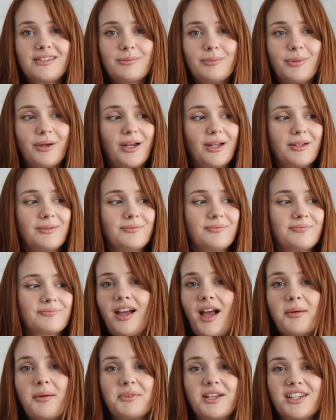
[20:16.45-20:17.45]
but
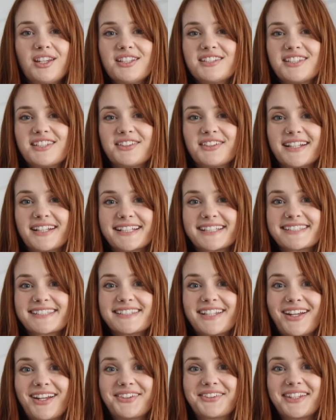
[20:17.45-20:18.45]
I'm going to do it,
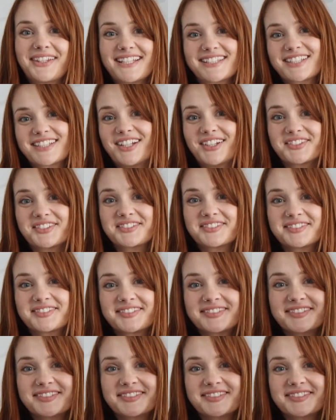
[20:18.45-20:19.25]
so let's go.